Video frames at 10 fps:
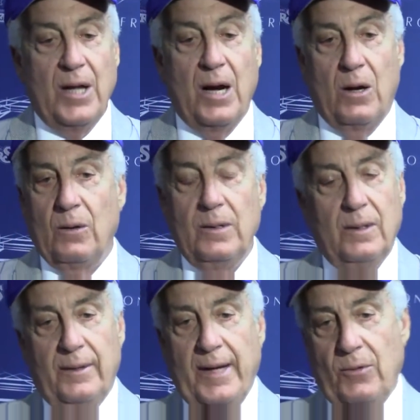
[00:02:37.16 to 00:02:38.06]
no,
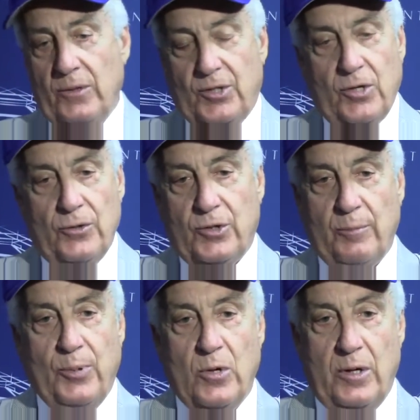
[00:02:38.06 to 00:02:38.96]
they were so
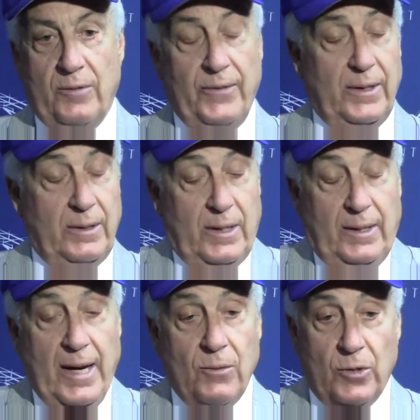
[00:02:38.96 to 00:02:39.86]
supportive, and
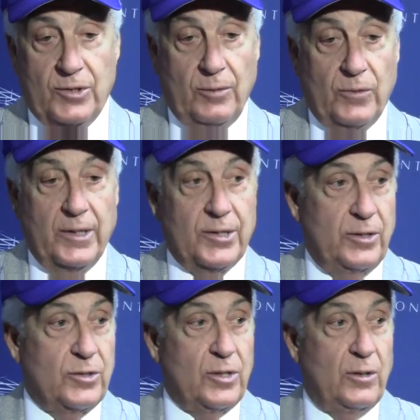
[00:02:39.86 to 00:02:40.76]
that was the
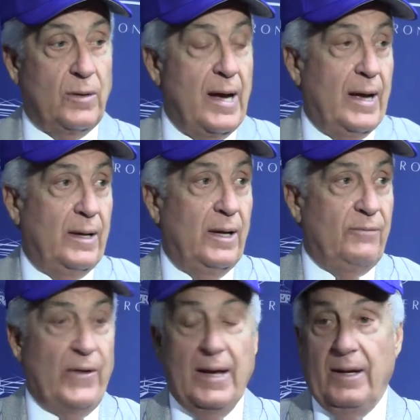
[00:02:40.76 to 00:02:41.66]
reason, too.
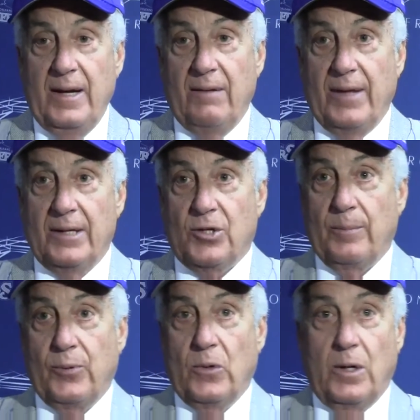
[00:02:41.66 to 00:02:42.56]
If I didn't have that
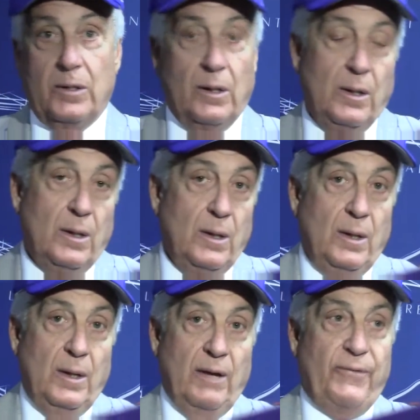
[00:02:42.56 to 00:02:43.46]
support,
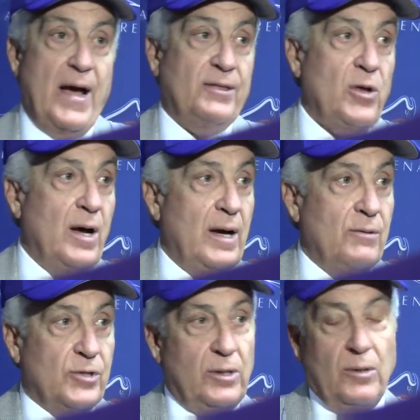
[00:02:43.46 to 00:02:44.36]
if I thought
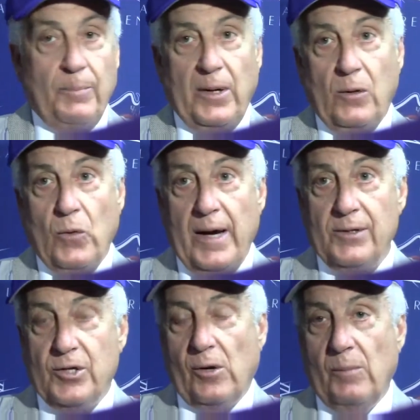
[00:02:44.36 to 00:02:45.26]
I was going to be
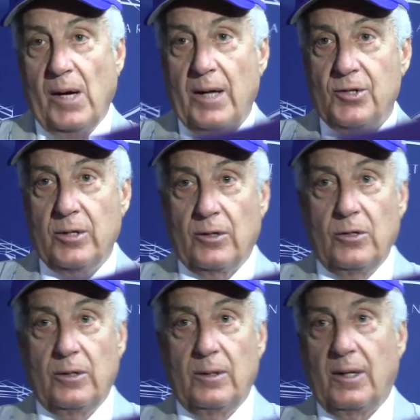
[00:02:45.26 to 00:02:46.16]
away so much and
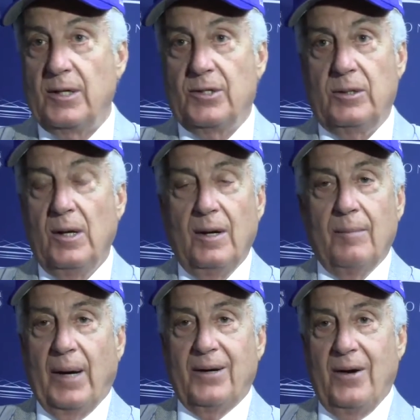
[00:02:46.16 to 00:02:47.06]
couldn't, because
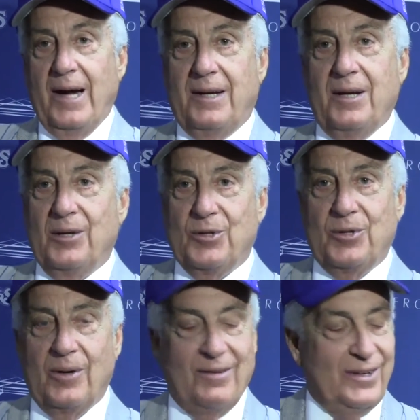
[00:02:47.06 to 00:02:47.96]
my
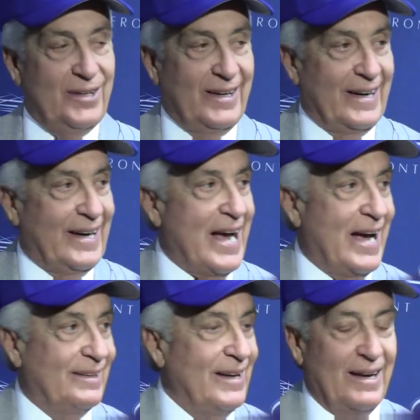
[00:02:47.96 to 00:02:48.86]
grandkids, they're everything I
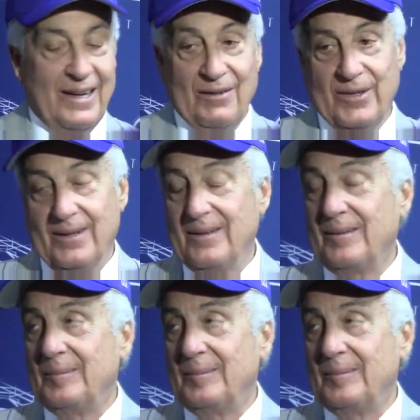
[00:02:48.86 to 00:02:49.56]
got. I love it.